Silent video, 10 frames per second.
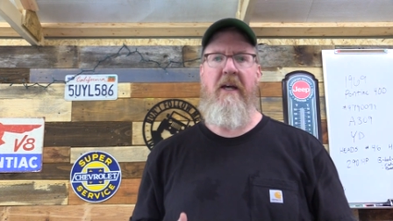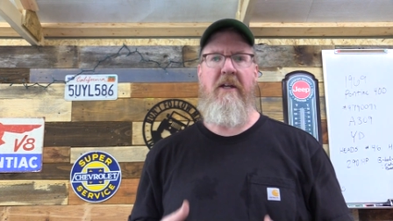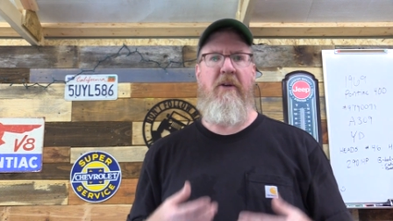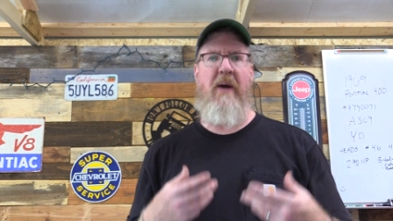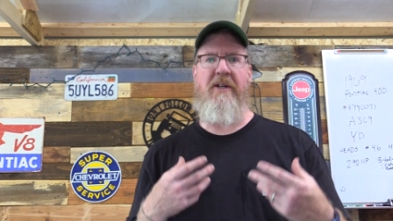
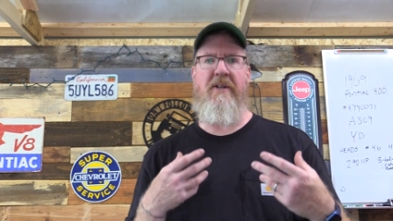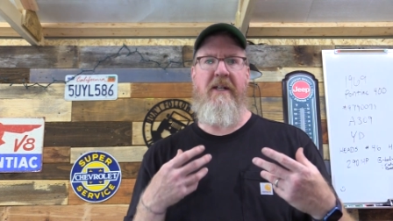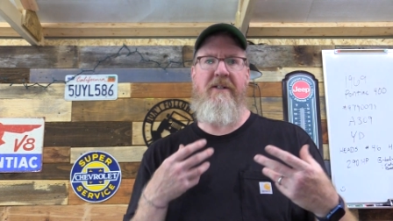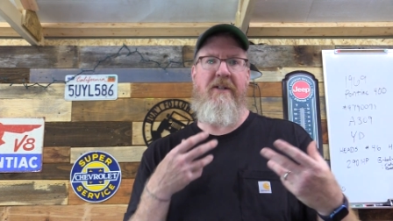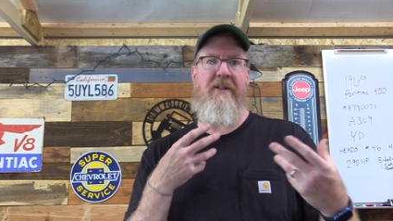You
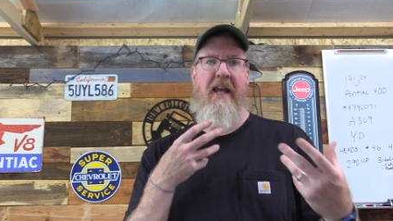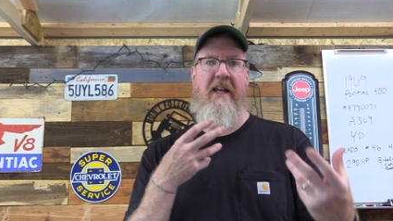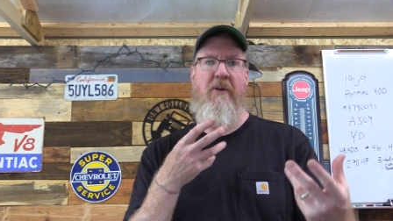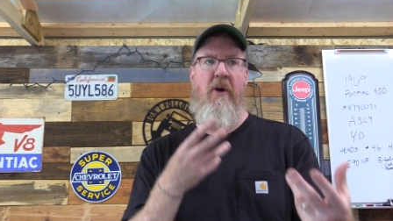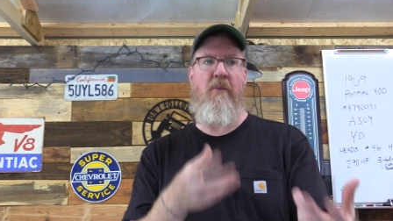actually just can't.
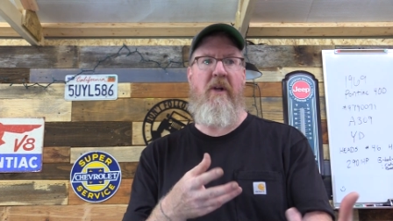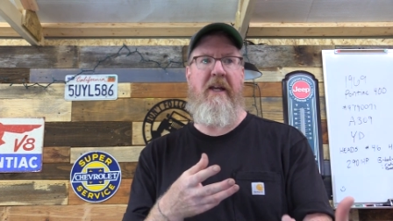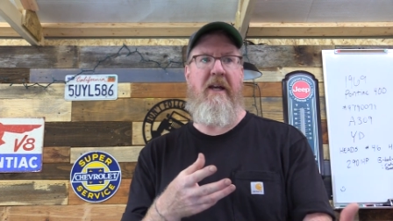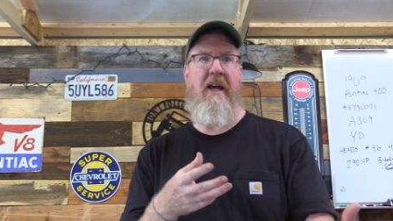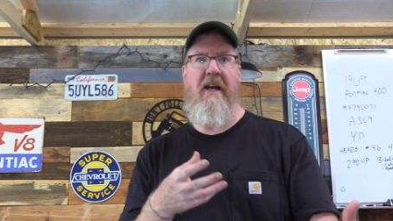You don't
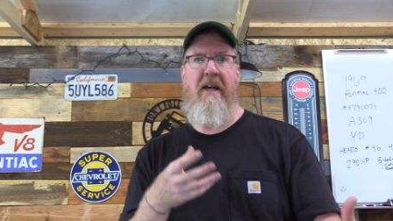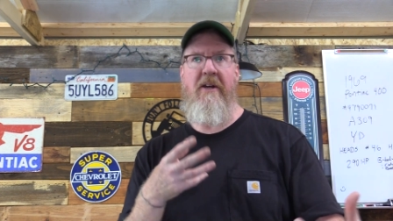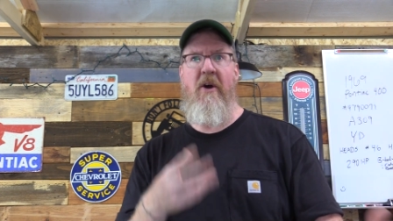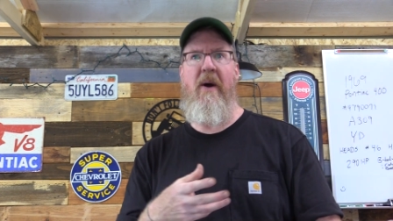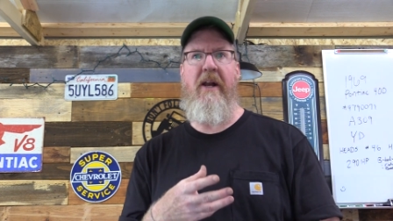really
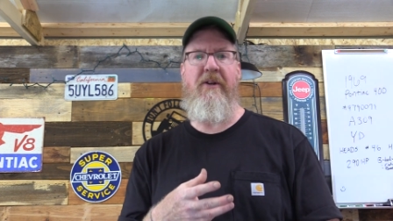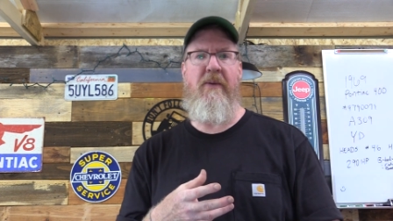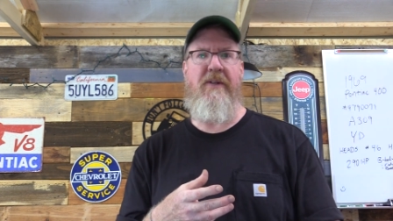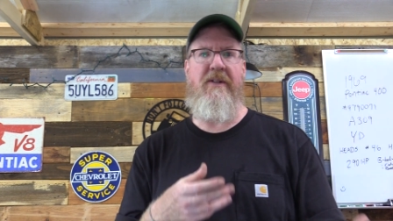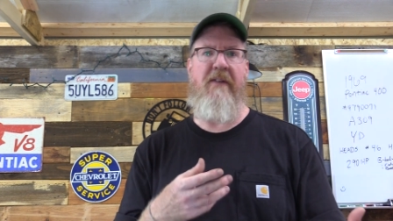know how to do
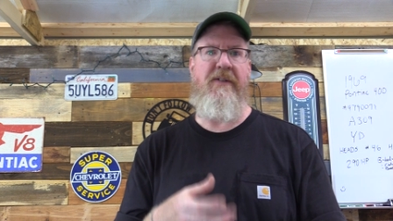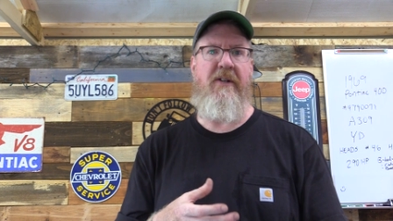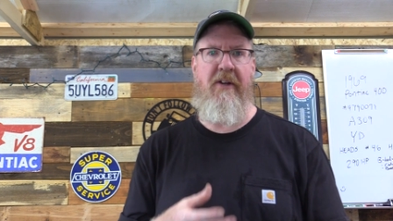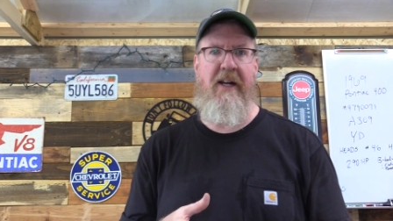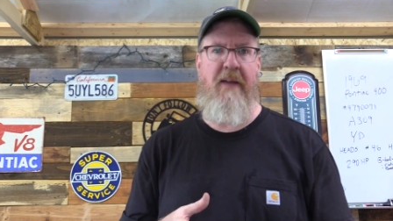this stuff
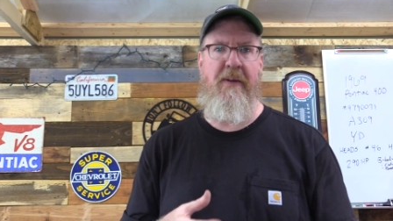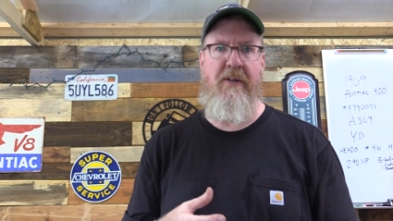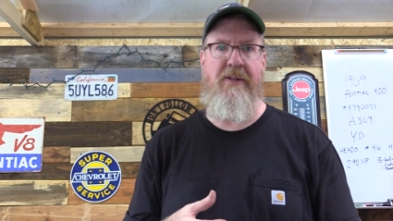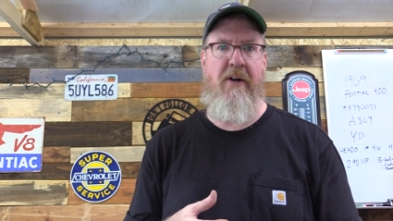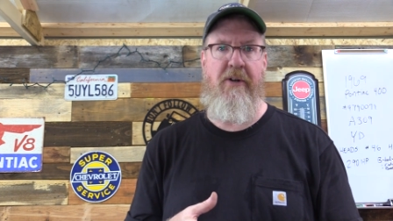until you get out there
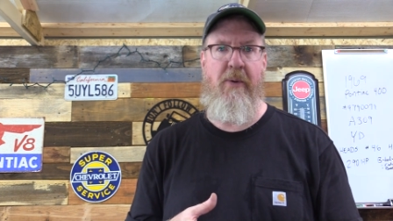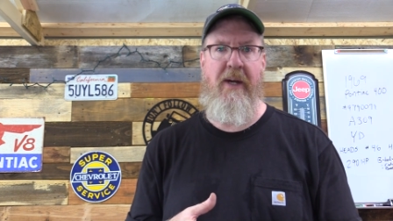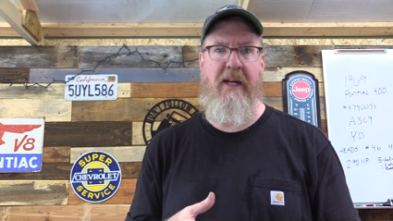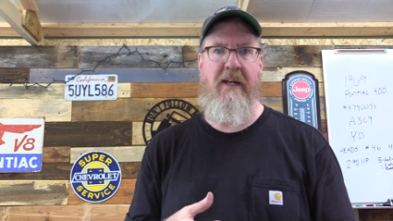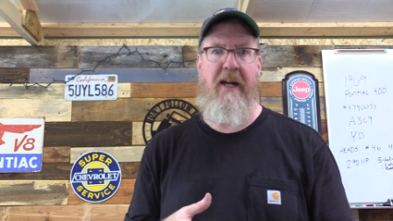and start
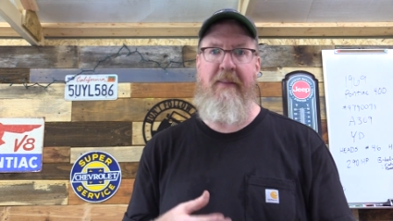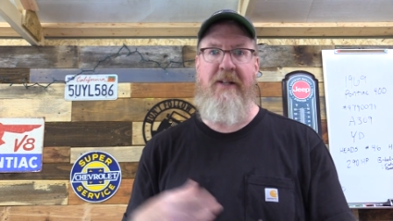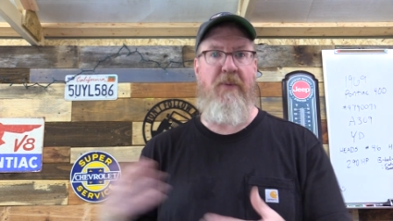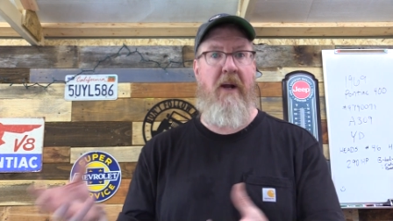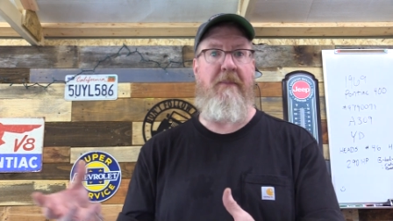doing it. And
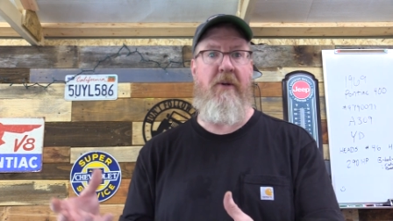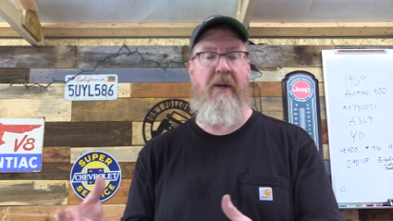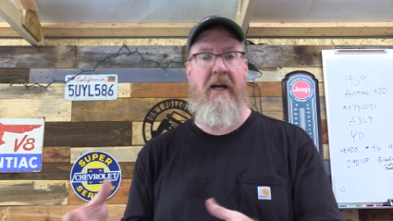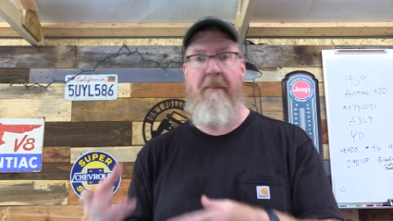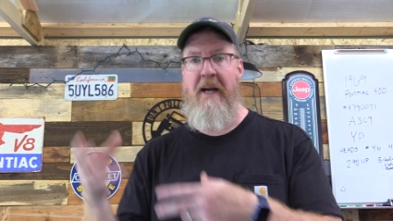that's what I'm
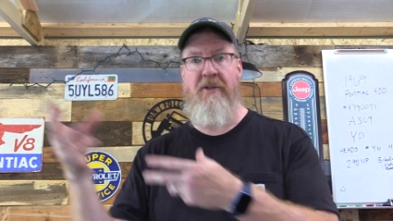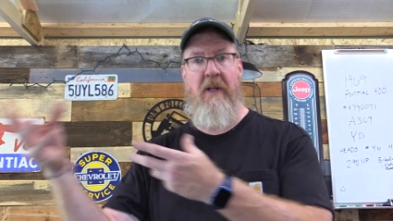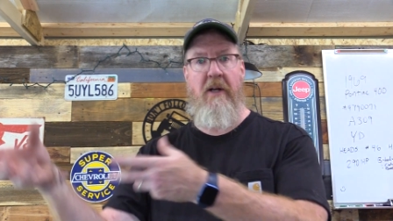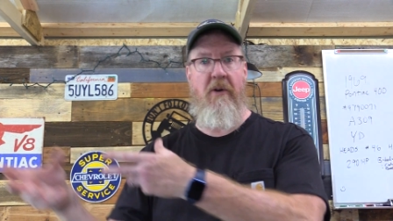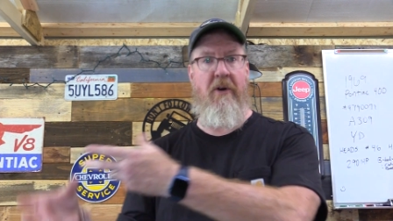doing. I'm
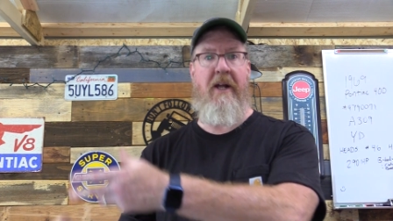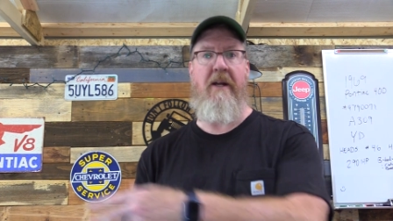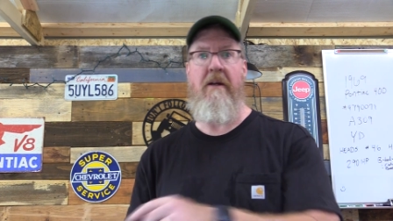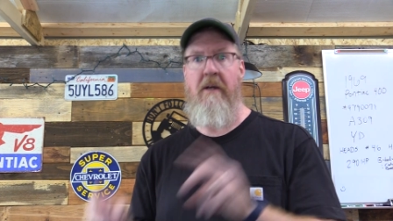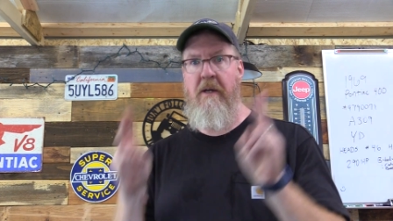actually
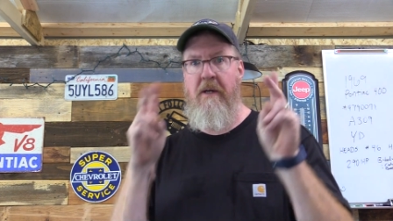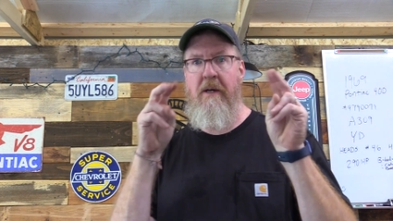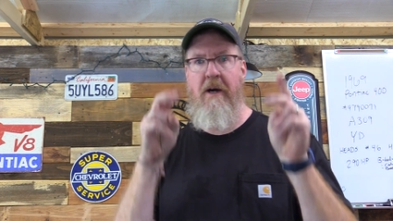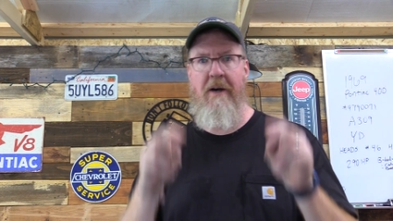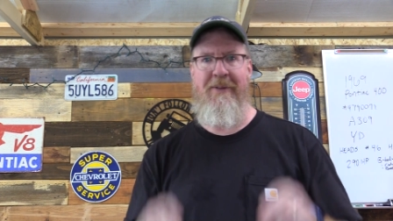learning
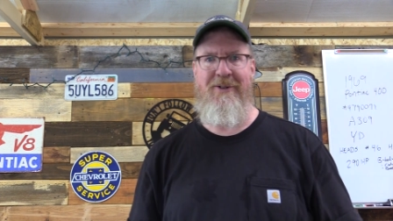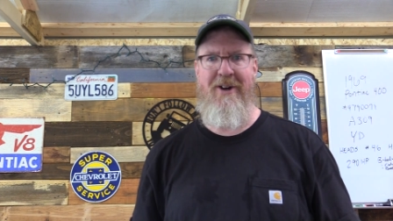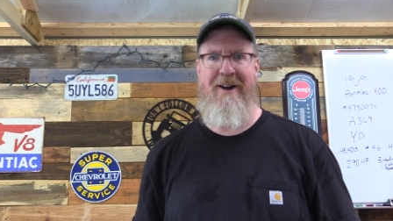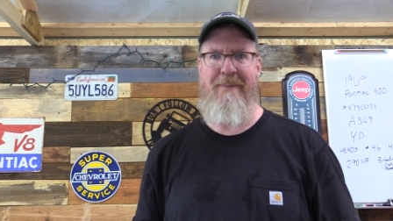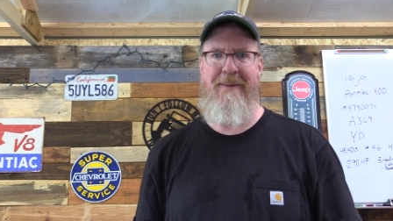on the
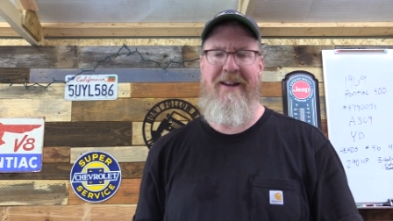job.